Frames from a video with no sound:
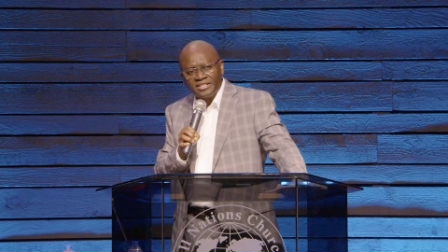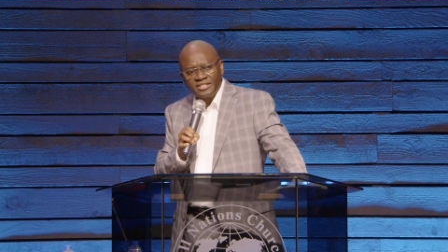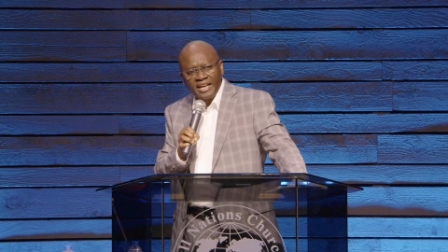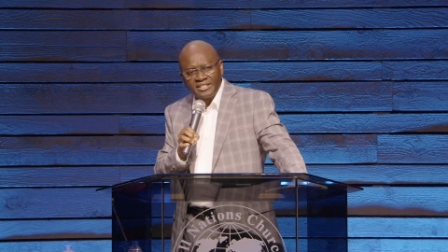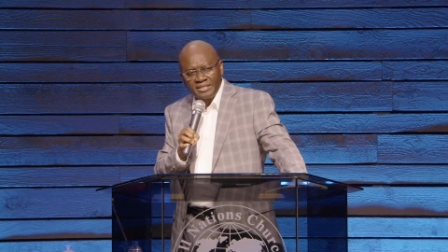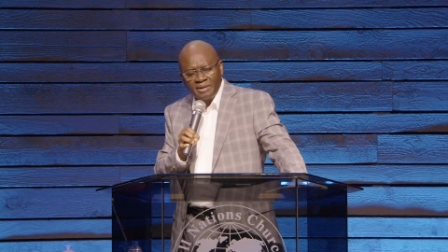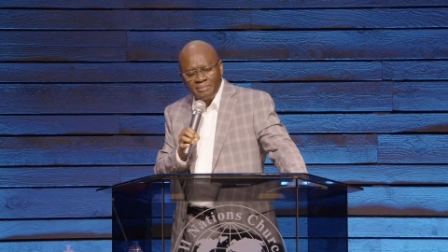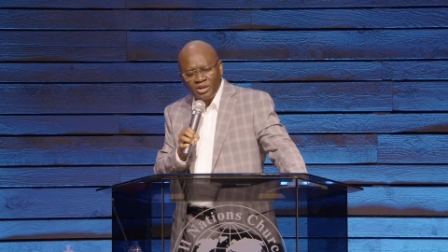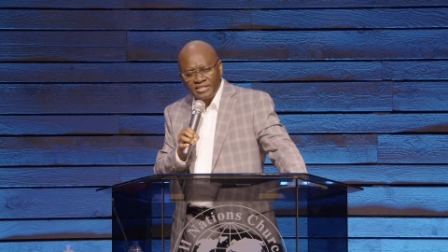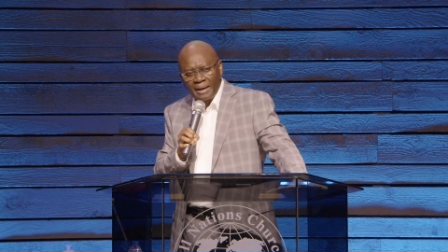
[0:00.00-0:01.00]
this testimony
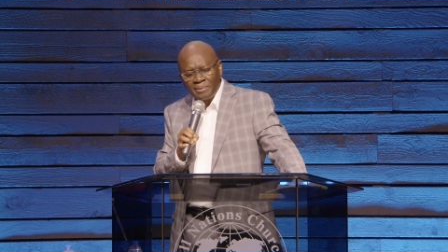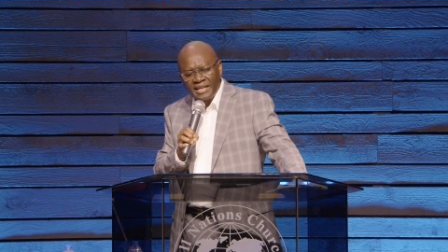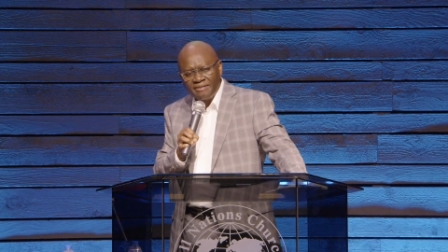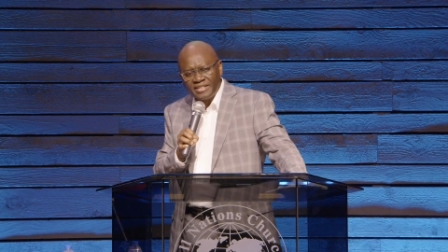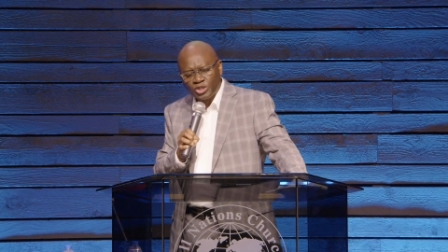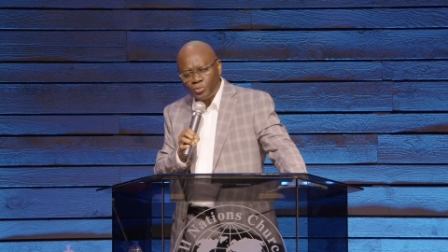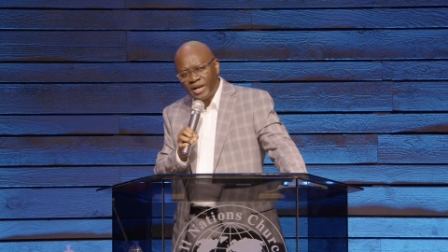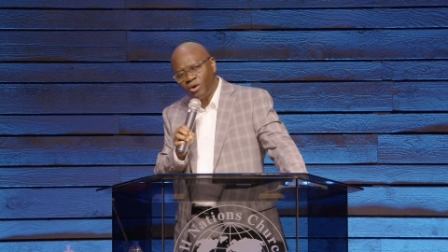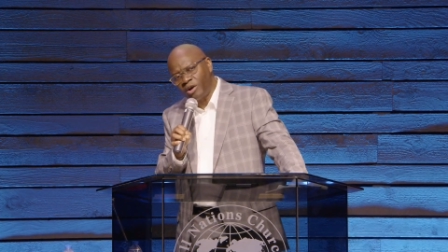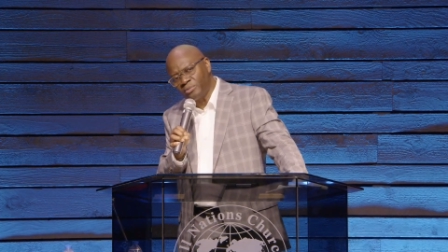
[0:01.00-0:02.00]
because I believe this is
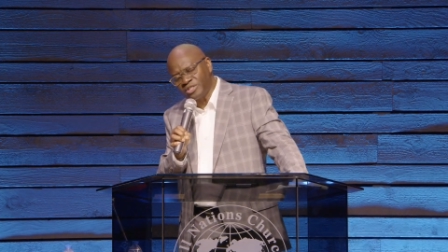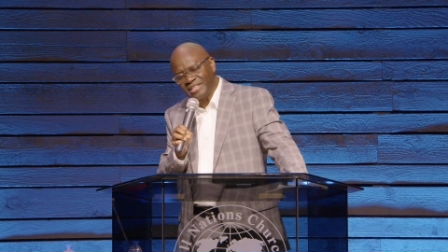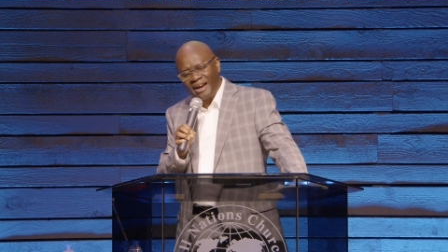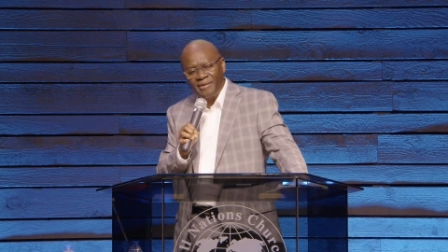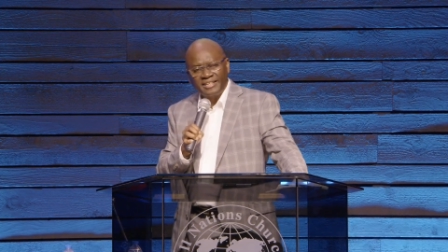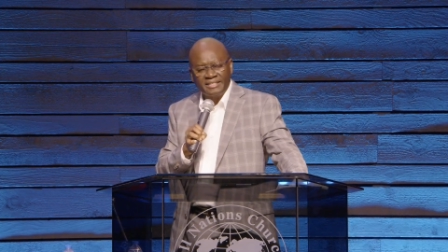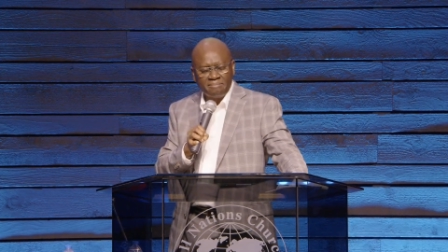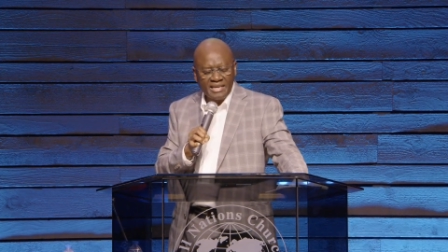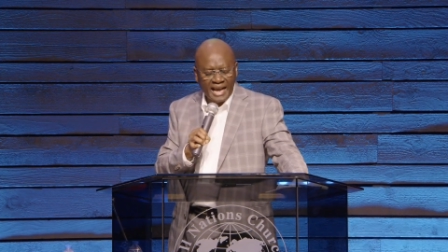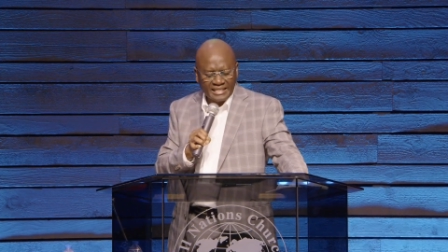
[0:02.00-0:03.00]
where God was
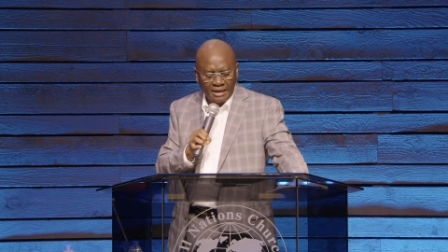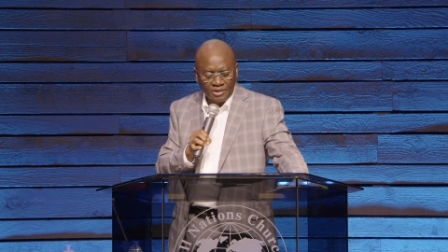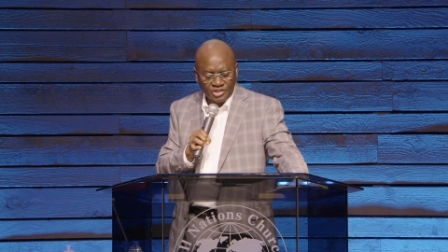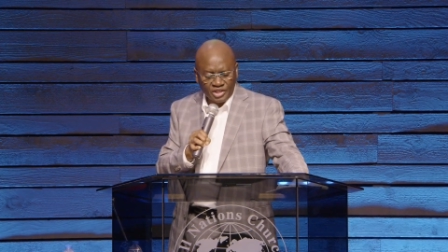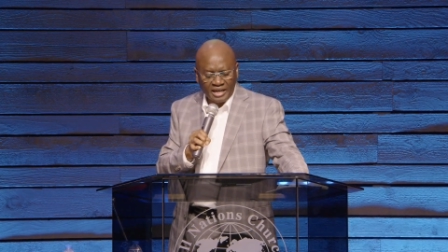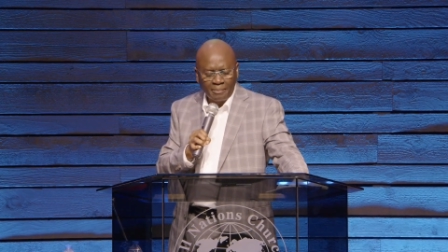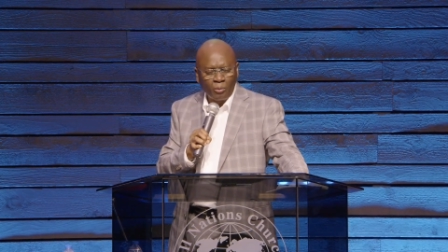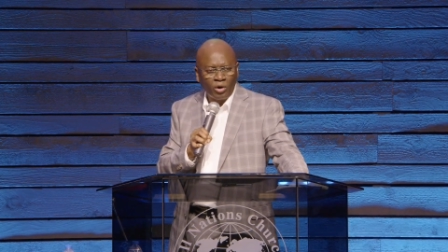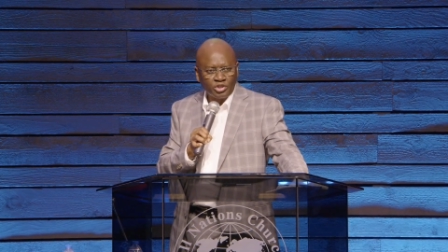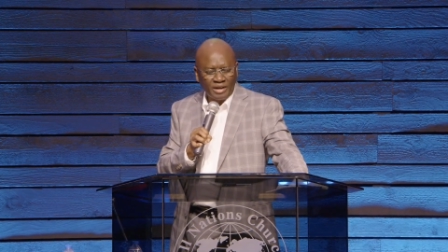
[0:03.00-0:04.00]
directing me as I was sharing
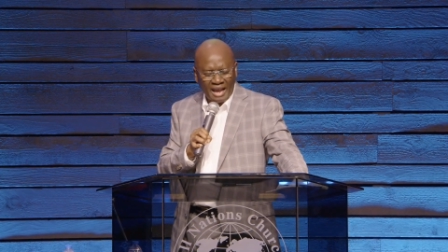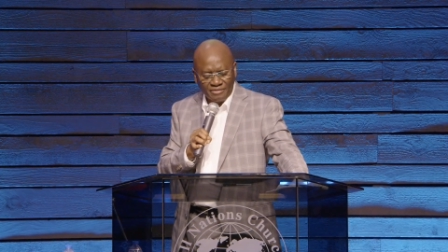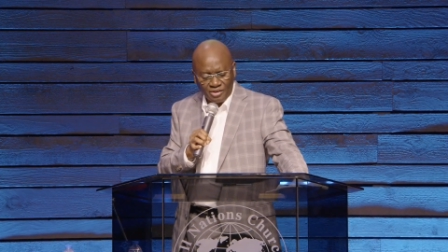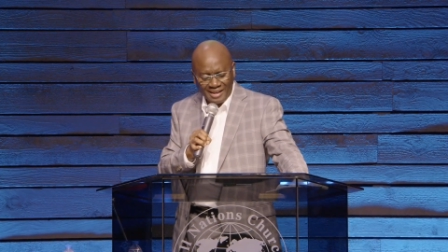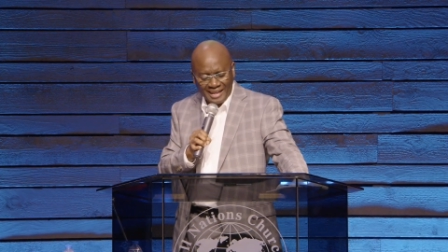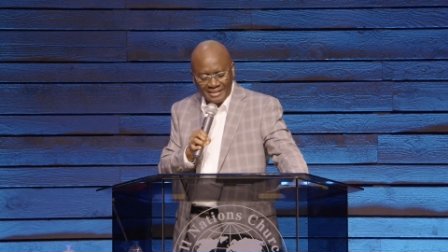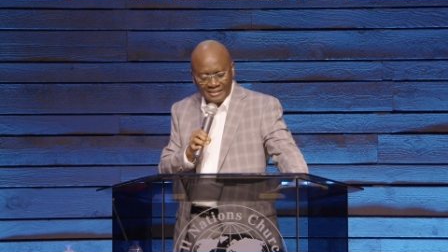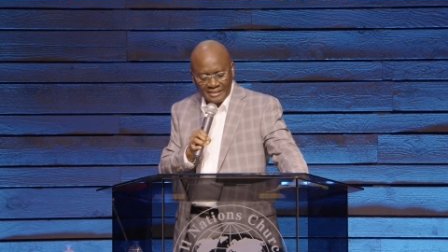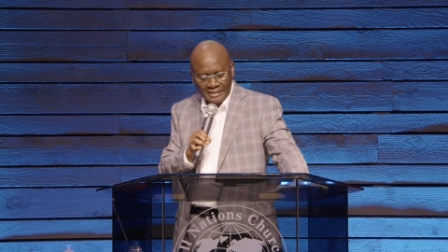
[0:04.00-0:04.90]
about what you have in your hand.